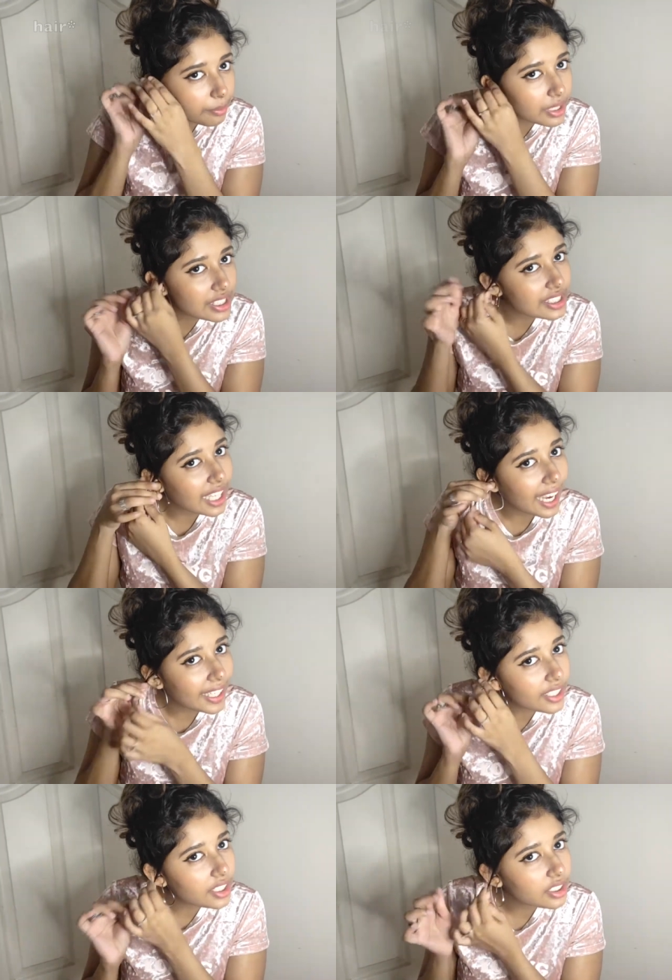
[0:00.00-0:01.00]
the
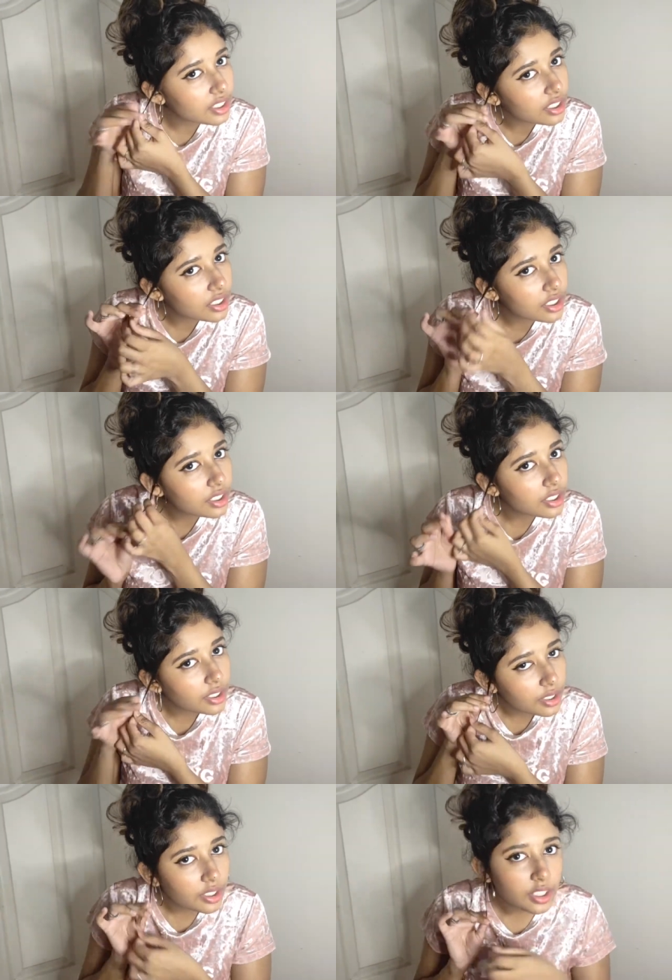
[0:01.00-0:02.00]
side
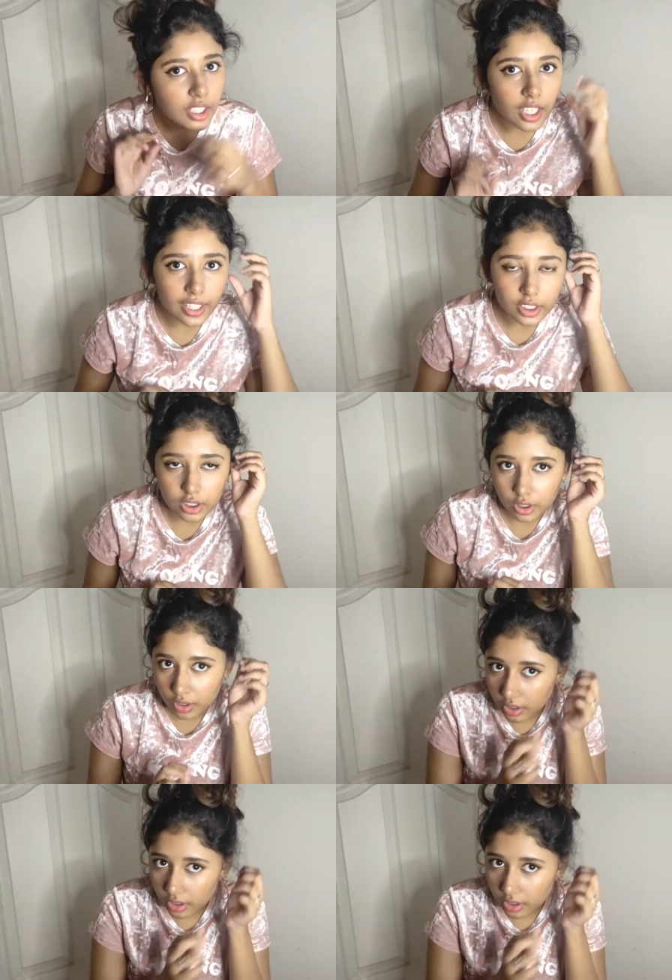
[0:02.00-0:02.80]
like so.